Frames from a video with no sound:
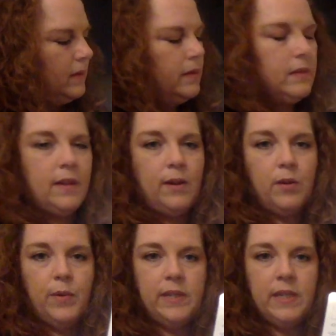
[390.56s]
it's all
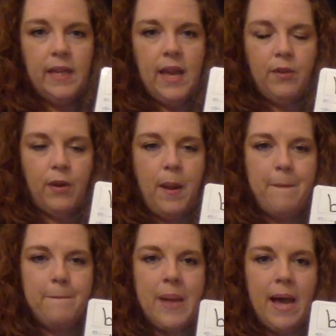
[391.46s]
going together.
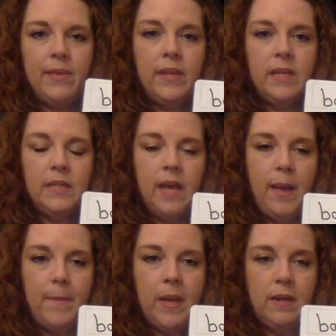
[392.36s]

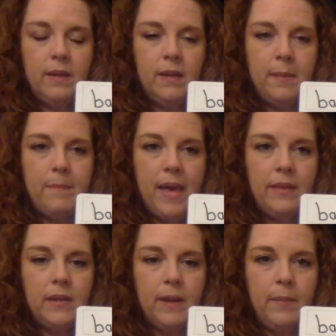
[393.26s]
Bathtub,
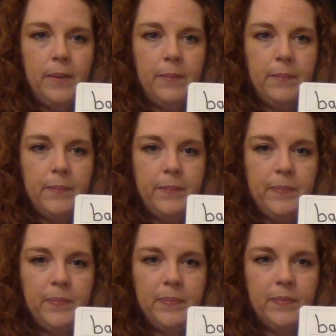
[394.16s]
bathtub.
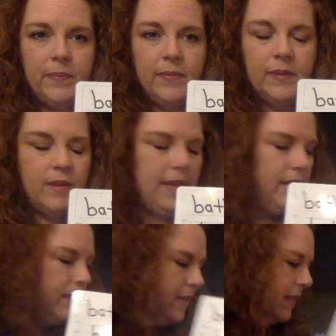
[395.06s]
Okay,
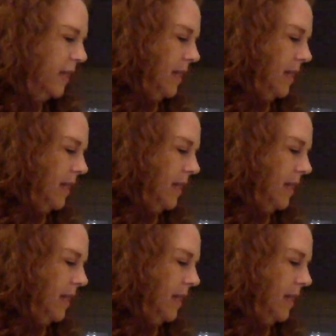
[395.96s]
let's look at